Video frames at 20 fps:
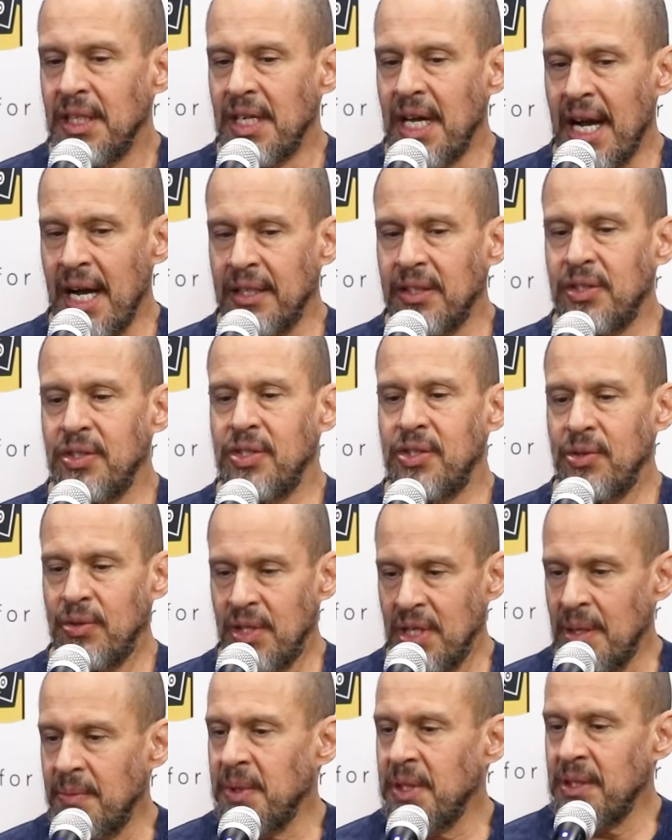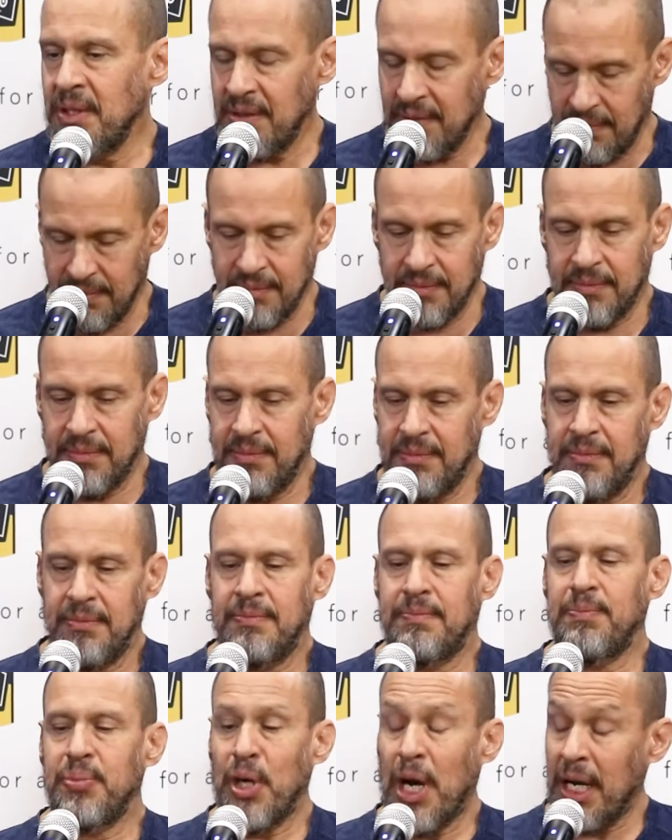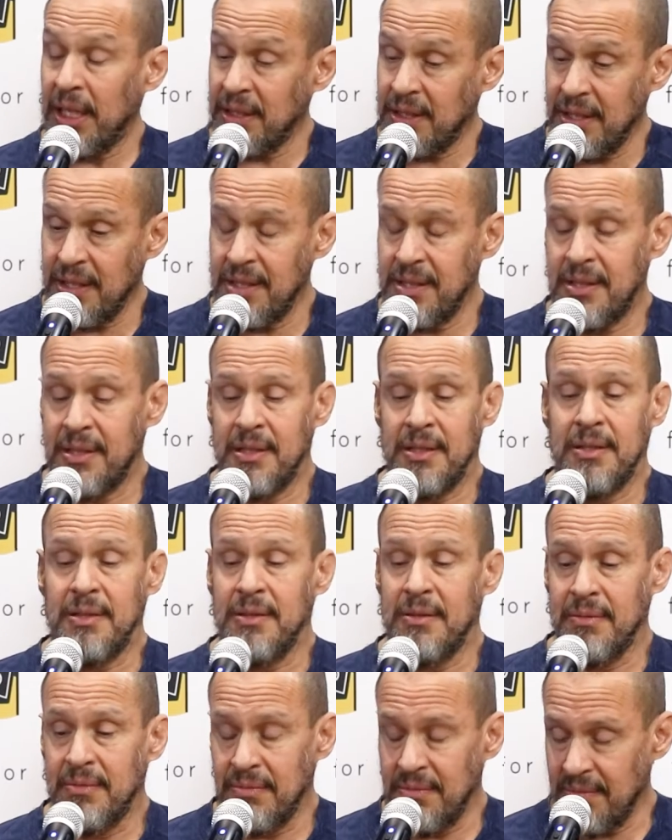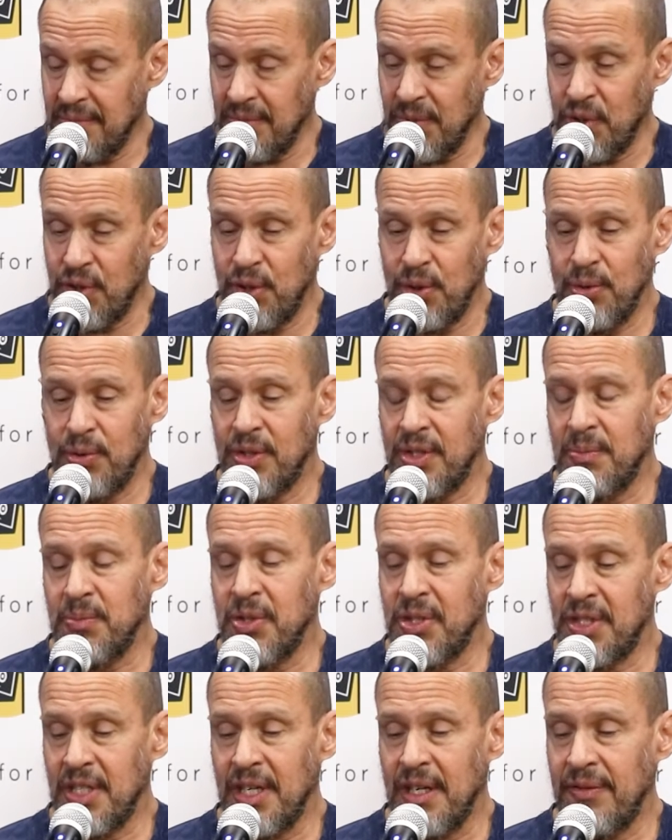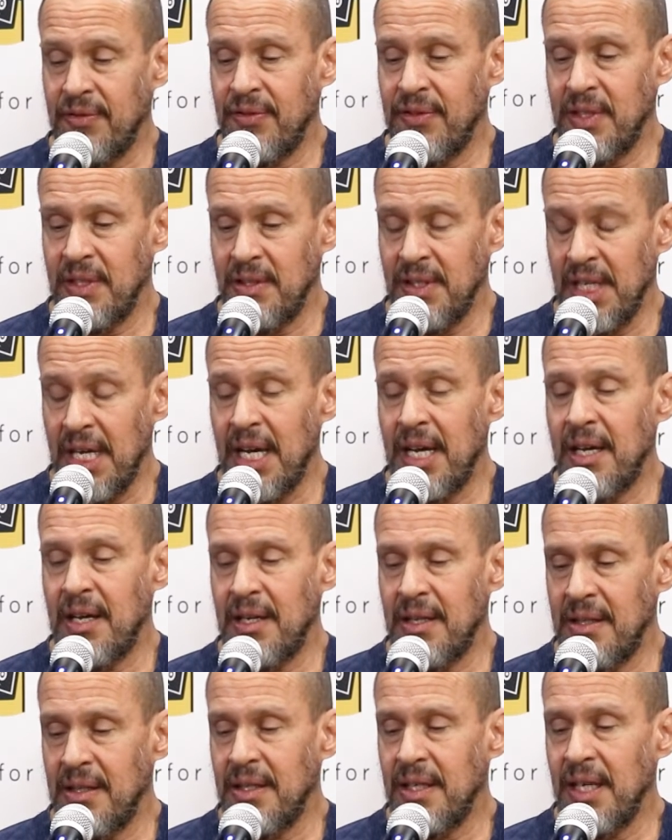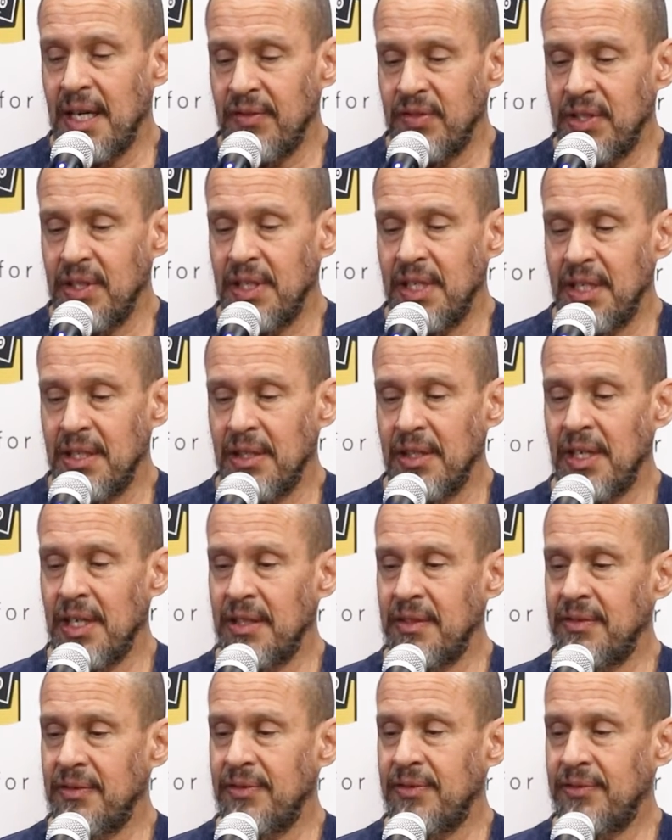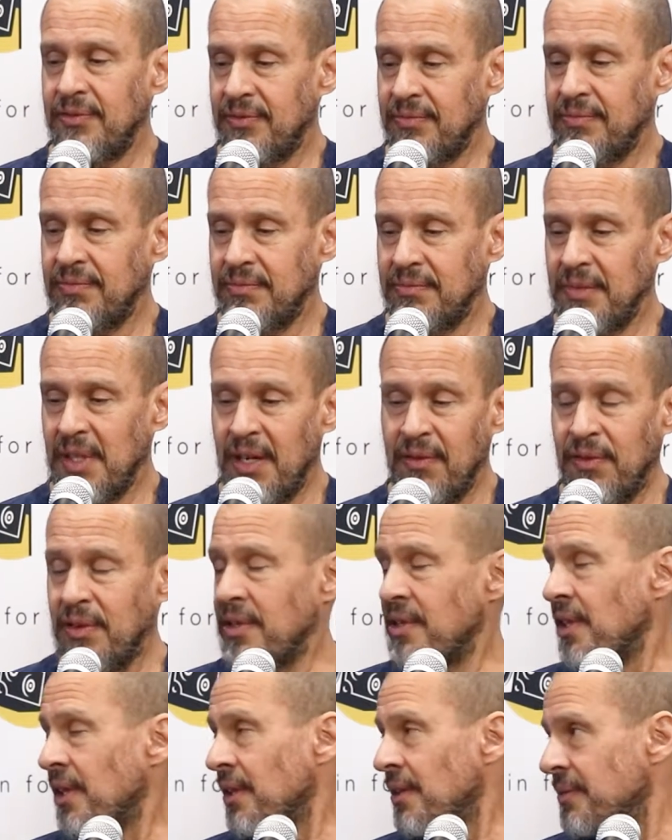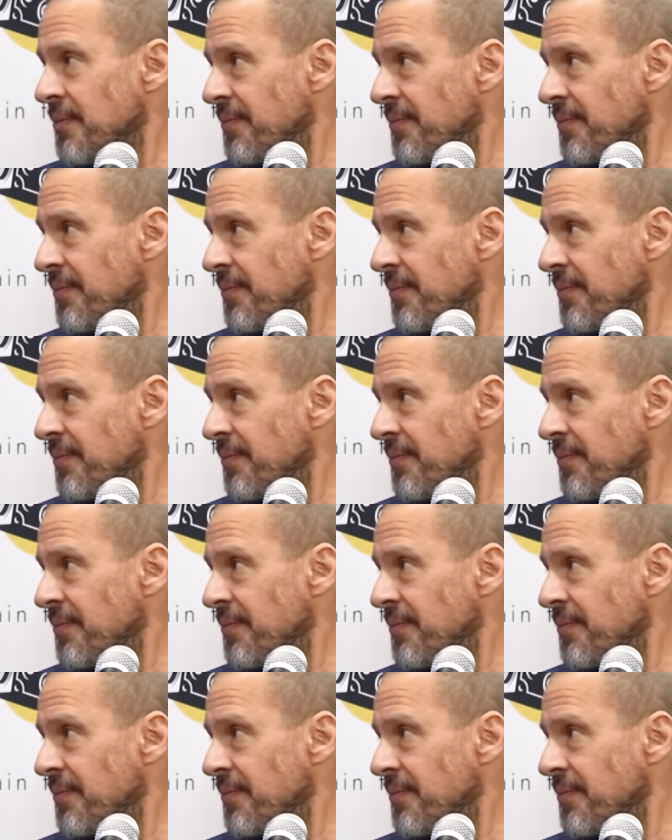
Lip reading: actors to come and practice and shoot some stuff. Then they have to get a lot of everything.